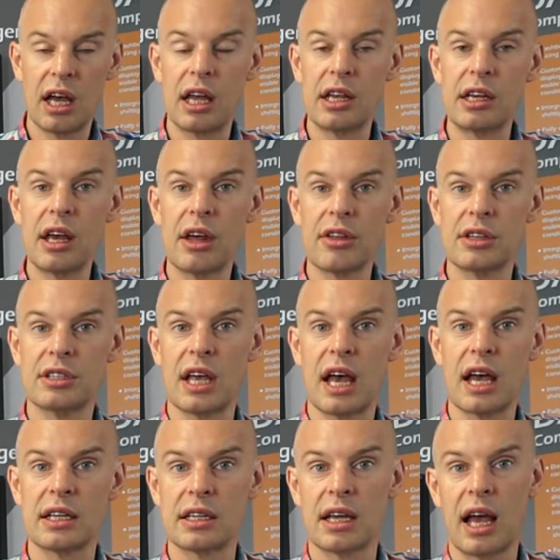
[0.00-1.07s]
and the other
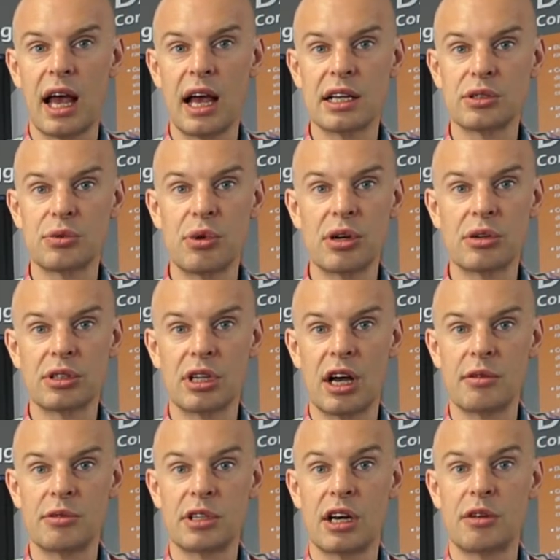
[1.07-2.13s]
set as
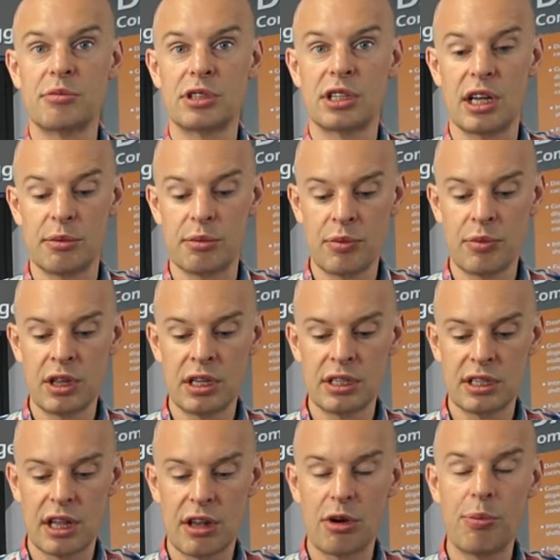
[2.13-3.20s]
real-time time slip.
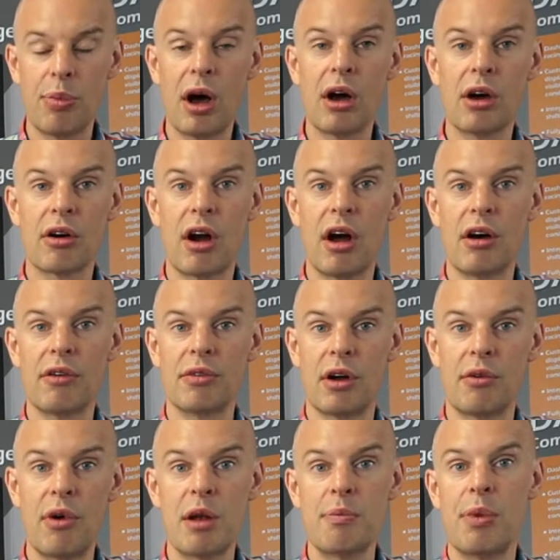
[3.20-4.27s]
So they're a bar graph, a
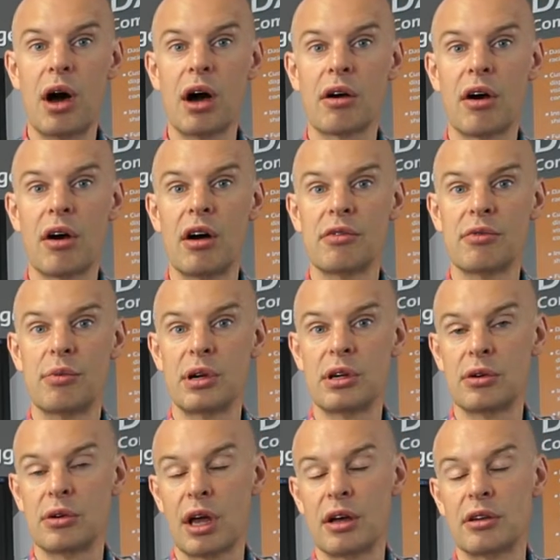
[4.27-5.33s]
red bar graph when
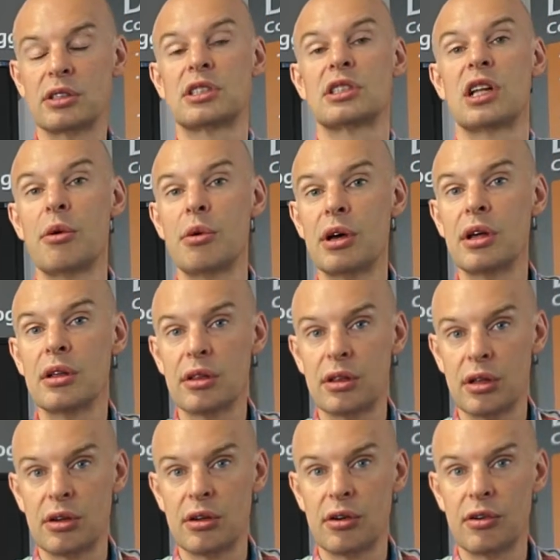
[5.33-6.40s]
you're going slower
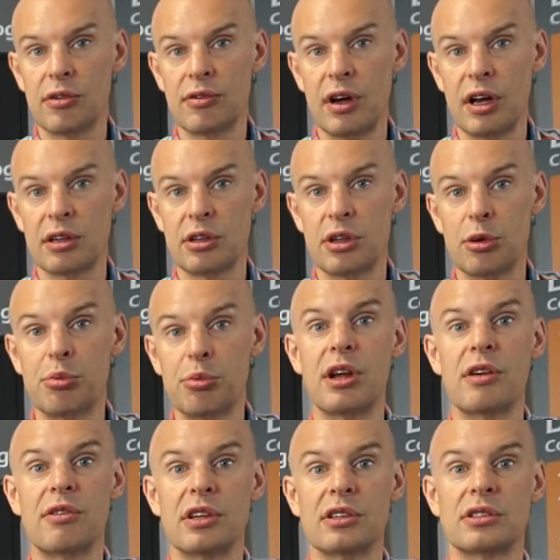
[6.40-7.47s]
than your
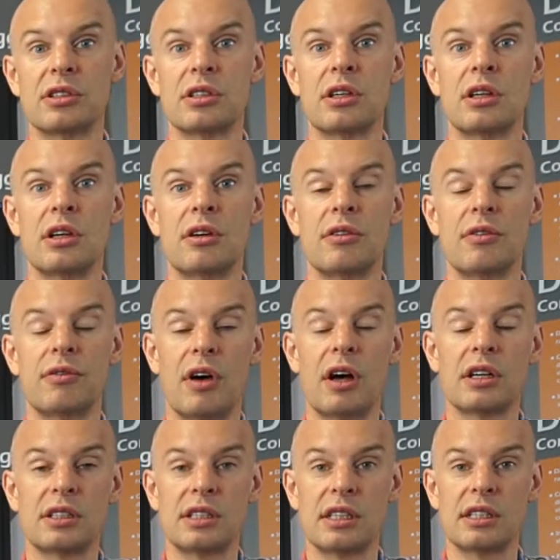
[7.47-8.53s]
previous
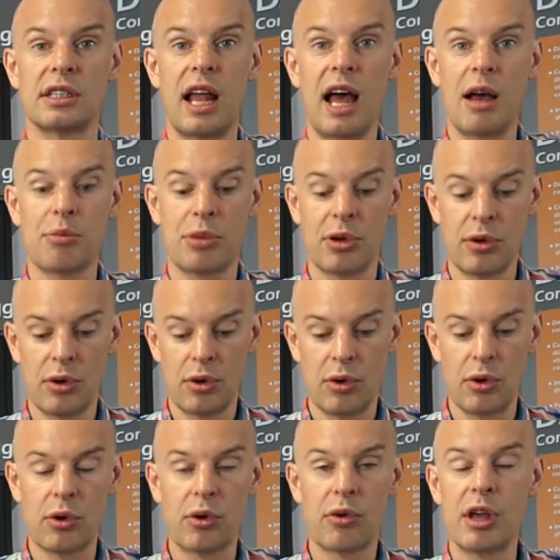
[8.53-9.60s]
fastest lap,
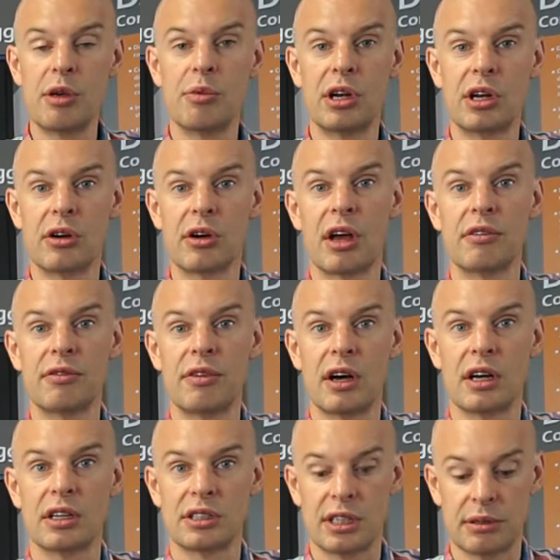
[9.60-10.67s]
or green when you're going
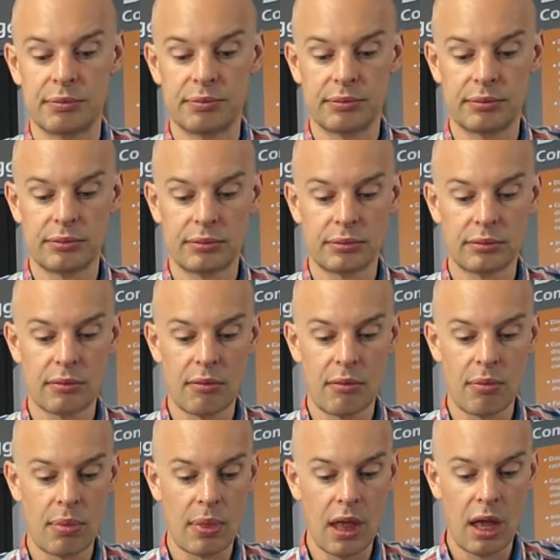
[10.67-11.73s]
faster.
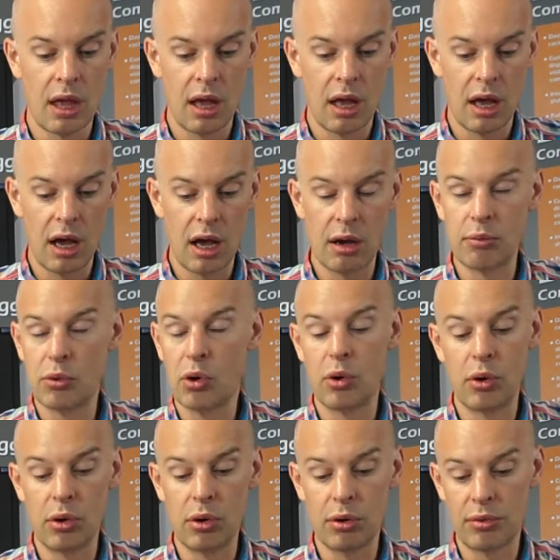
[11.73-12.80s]

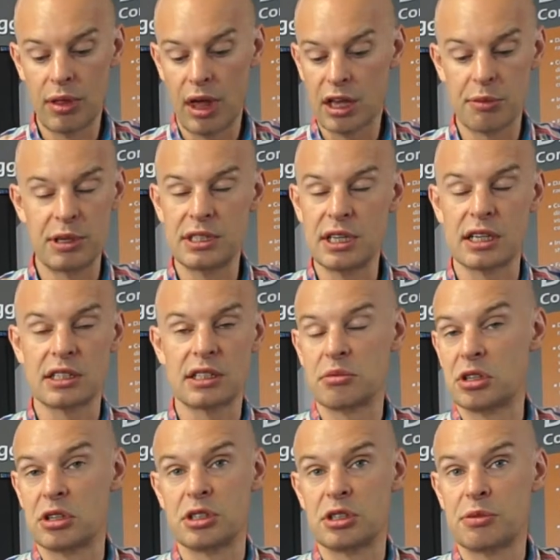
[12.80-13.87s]
Or they could be set up
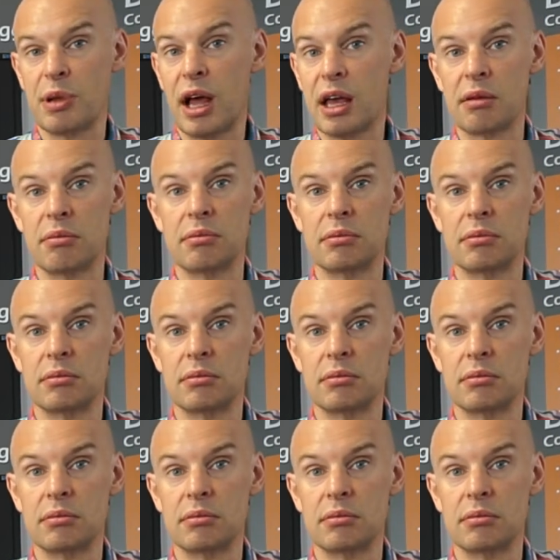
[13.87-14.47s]
to display